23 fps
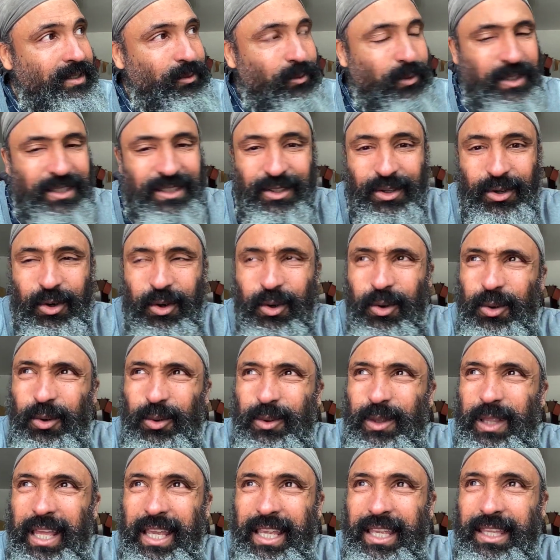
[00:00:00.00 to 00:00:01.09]

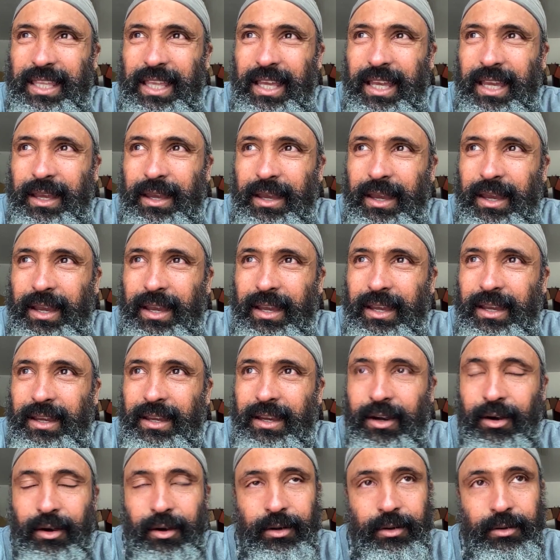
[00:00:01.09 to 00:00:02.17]
like,
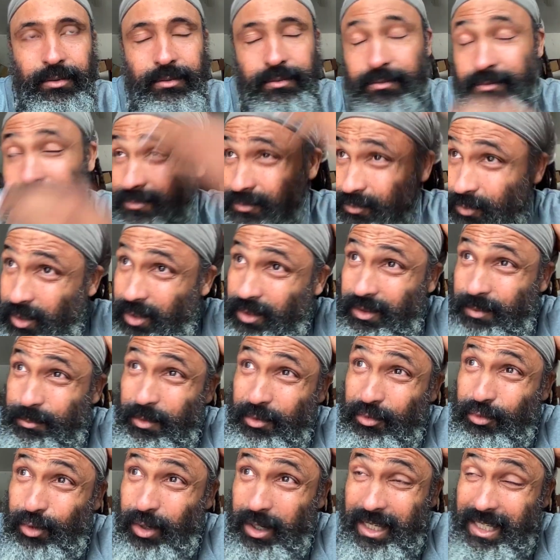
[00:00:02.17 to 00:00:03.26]
oh, well,
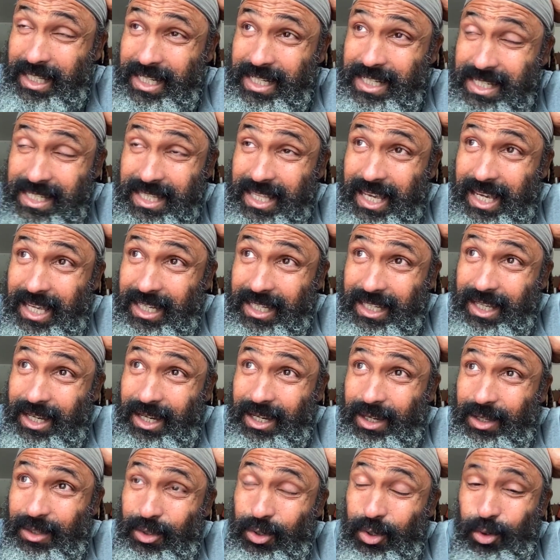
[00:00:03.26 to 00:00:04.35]
before I get into that,
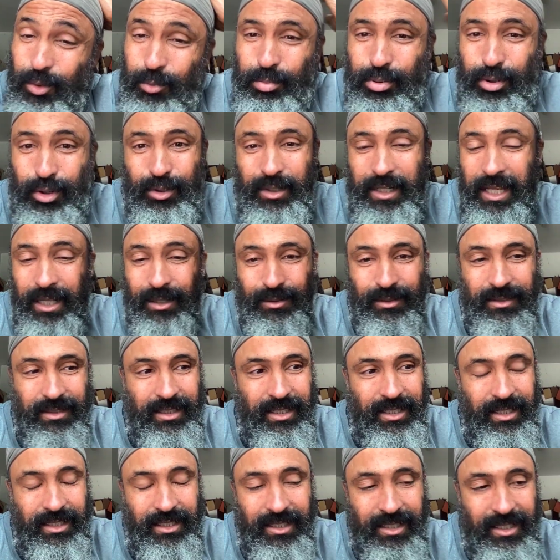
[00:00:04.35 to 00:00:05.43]
the whole pronouns
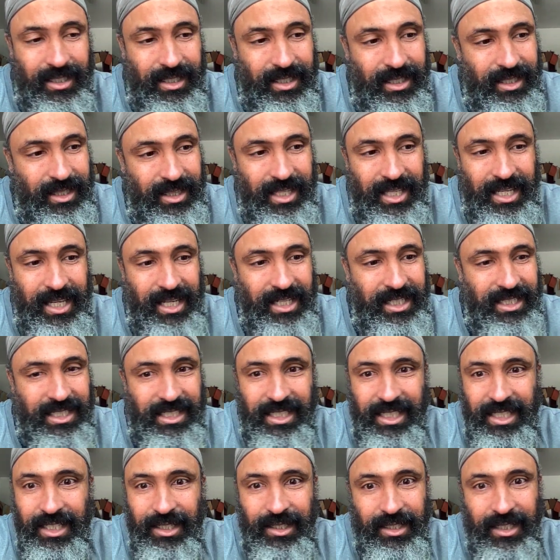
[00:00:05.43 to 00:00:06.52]
thing, the he,
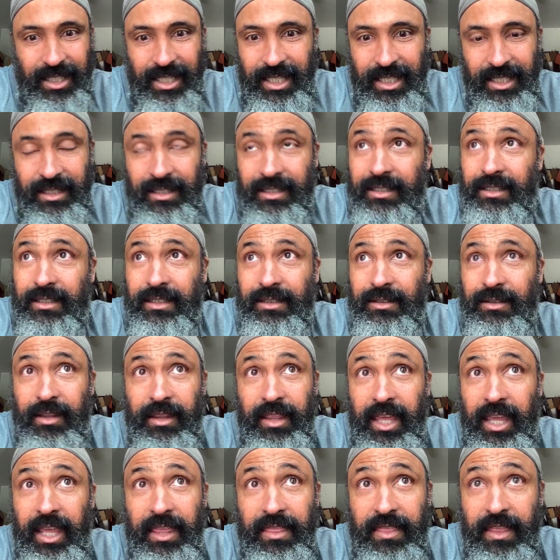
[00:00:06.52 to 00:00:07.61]
she, it,
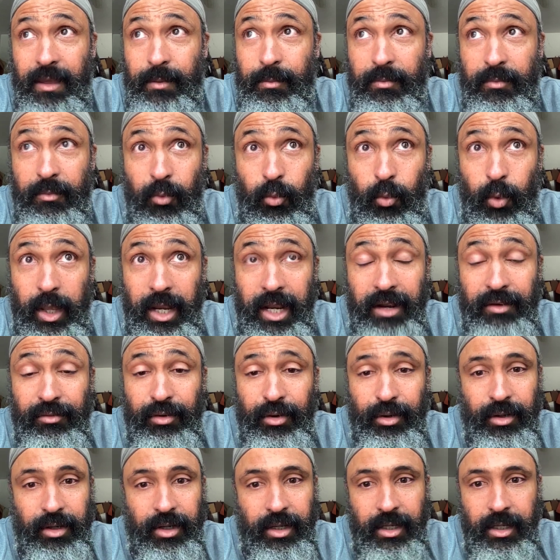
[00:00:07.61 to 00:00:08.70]
they, them,
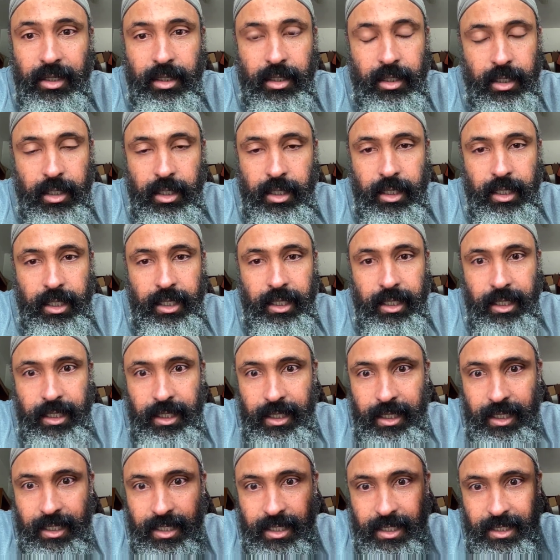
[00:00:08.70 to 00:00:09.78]
whatever,
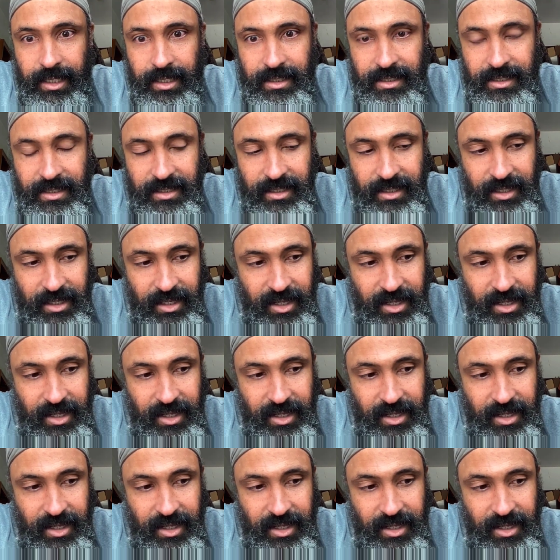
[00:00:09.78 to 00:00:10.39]
it is